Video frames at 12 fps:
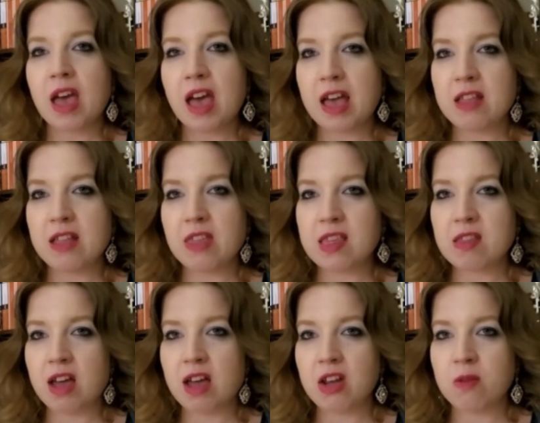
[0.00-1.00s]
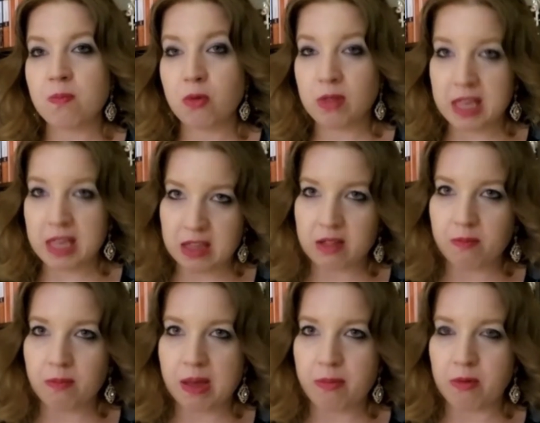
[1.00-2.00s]
And they started bullying
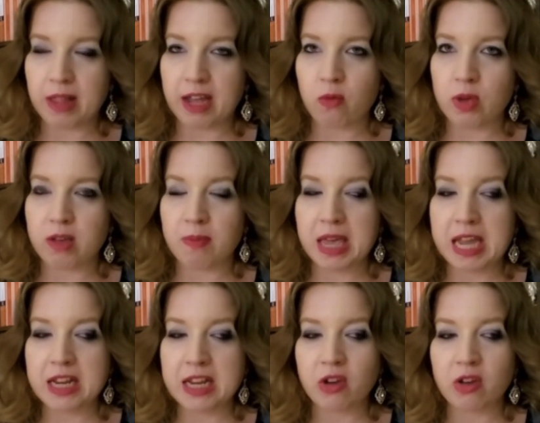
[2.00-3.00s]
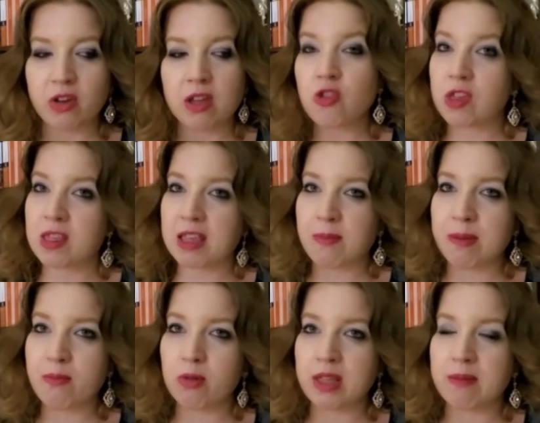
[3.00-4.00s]
people like Wikipedia, just as they've
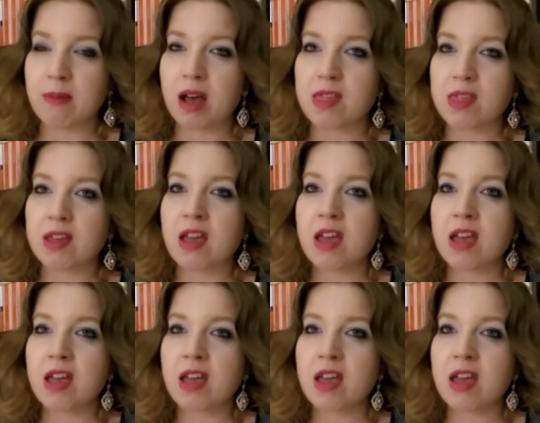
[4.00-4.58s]
been bullying Musk.